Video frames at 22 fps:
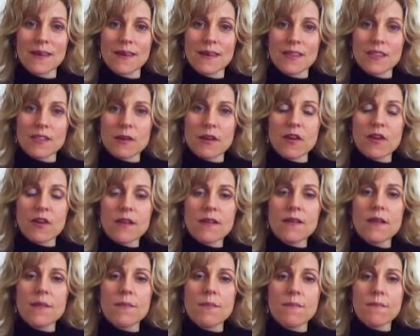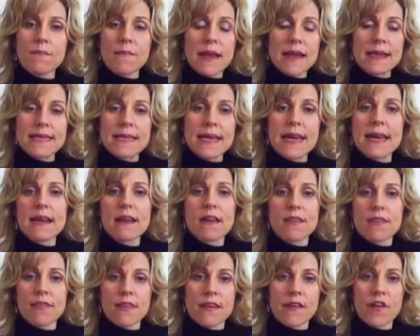So I couldn't maintain
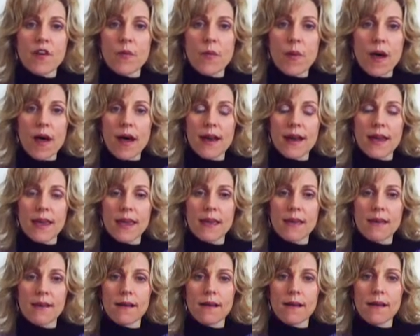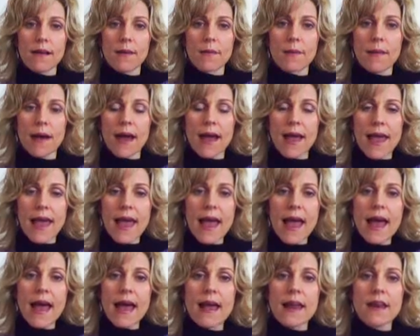a thinner body. I
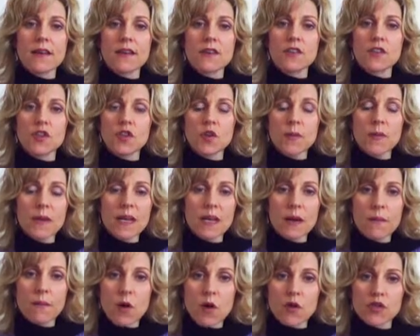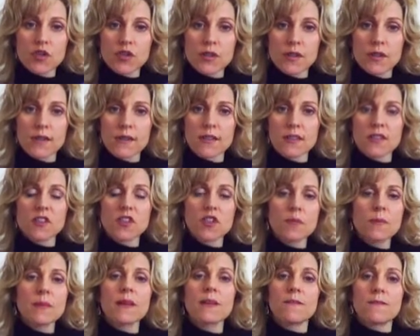had too many emotions and
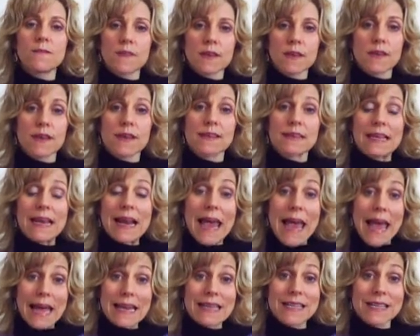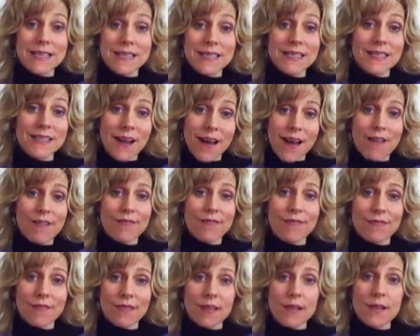too many feelings that I had to stuff.
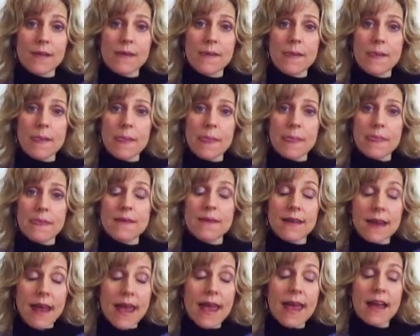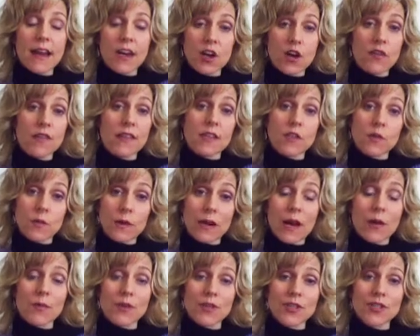Today I know that's what
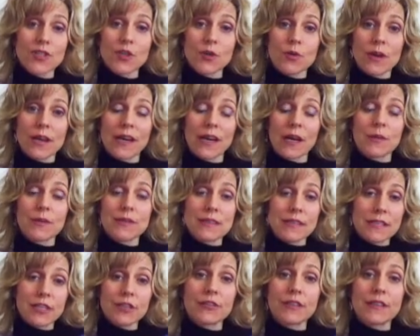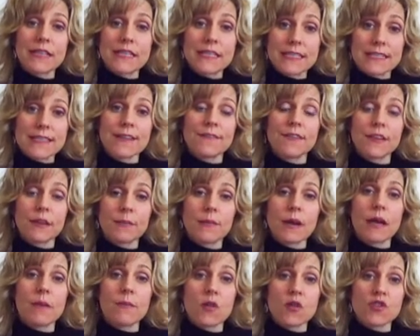I was doing. I was literally stuffing
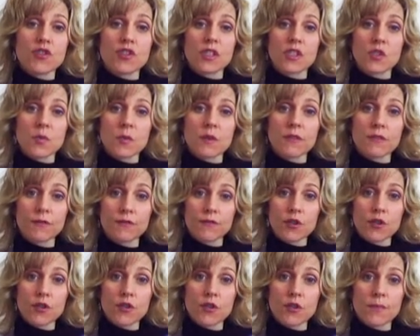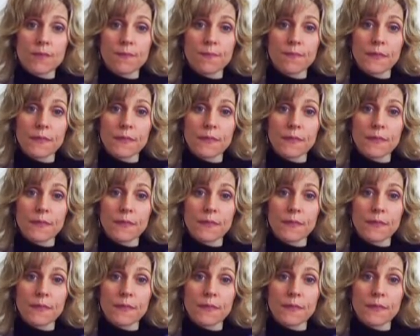my emotions with food.